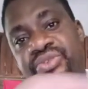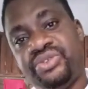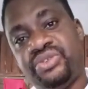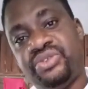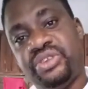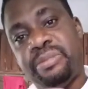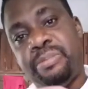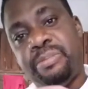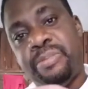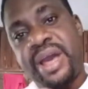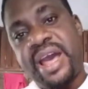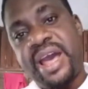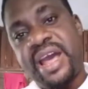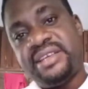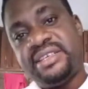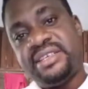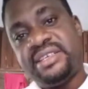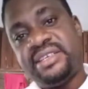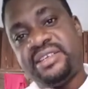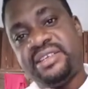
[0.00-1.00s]
So the
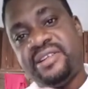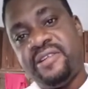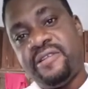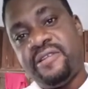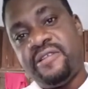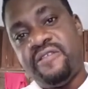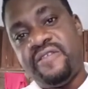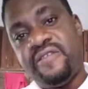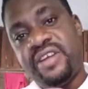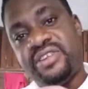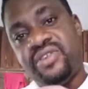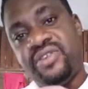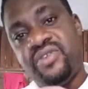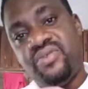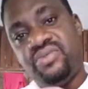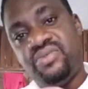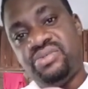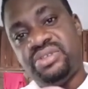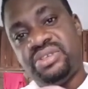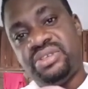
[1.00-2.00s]
pad cover the
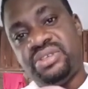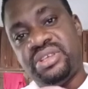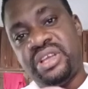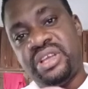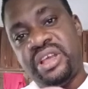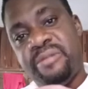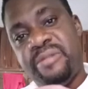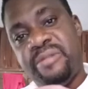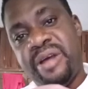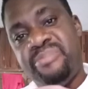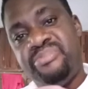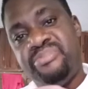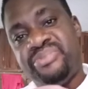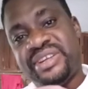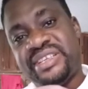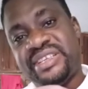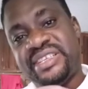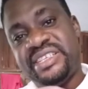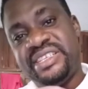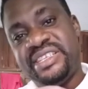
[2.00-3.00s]
holes by
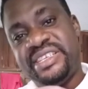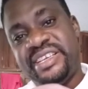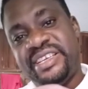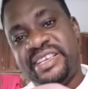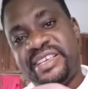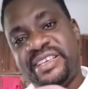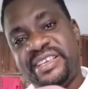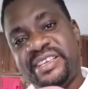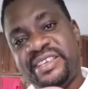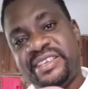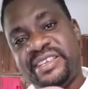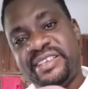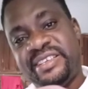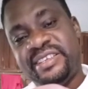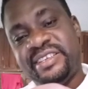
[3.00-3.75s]
pressing the key.